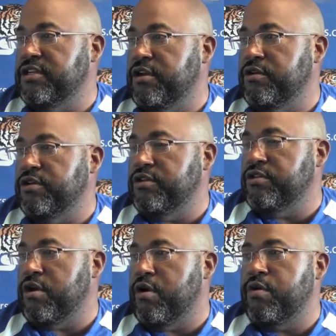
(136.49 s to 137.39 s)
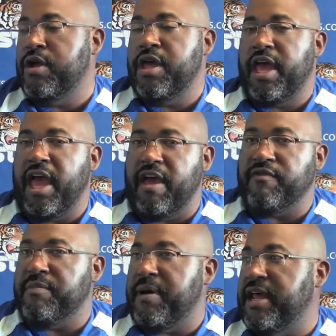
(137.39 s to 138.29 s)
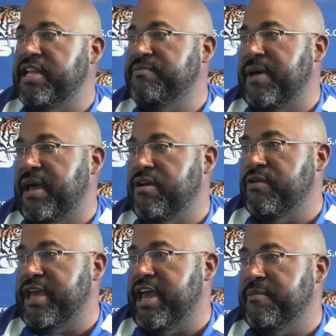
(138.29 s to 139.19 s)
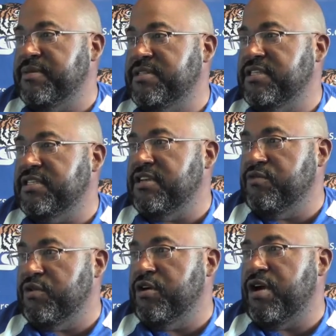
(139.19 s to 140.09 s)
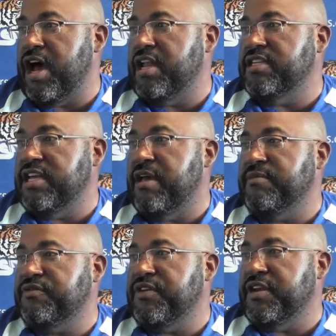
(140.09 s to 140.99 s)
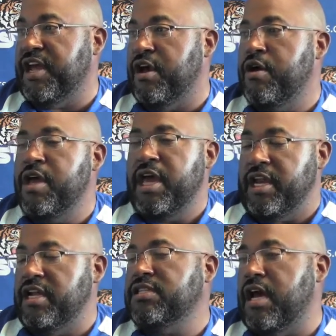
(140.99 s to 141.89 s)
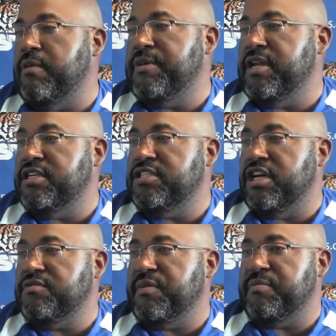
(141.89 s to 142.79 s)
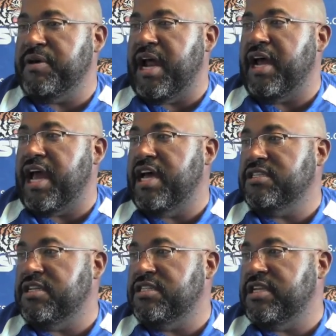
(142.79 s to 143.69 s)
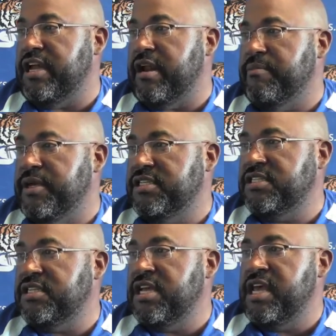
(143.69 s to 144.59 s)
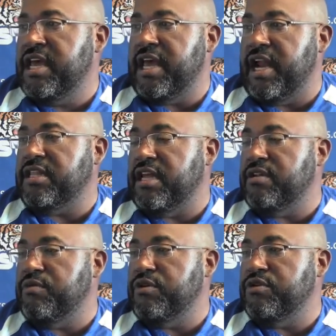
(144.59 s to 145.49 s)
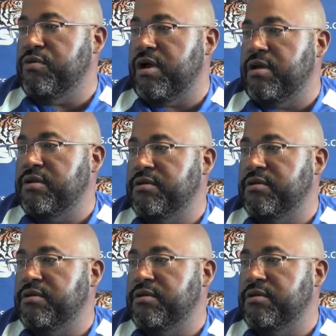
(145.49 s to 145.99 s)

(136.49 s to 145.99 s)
You know, you throw everybody back on campus. It's a real college atmosphere now. And there's going to be an adjustment, but our guys understand our mission, and I think that we'll do well.